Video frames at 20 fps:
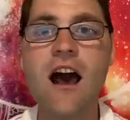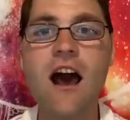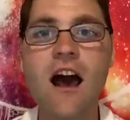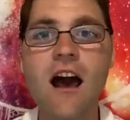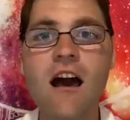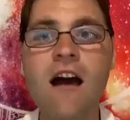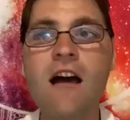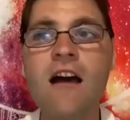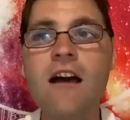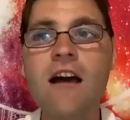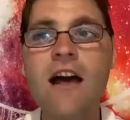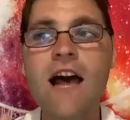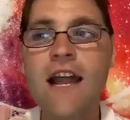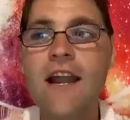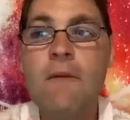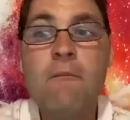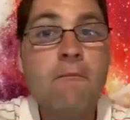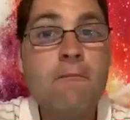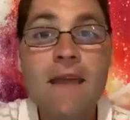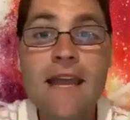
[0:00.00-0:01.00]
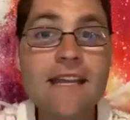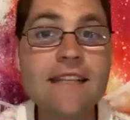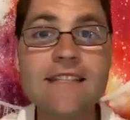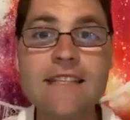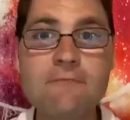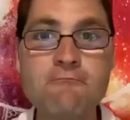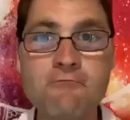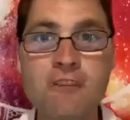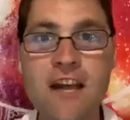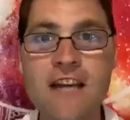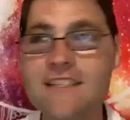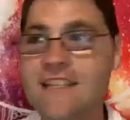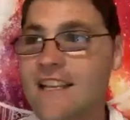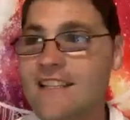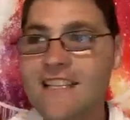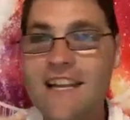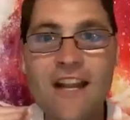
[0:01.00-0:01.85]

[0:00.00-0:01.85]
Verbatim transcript: uh, an amazing process.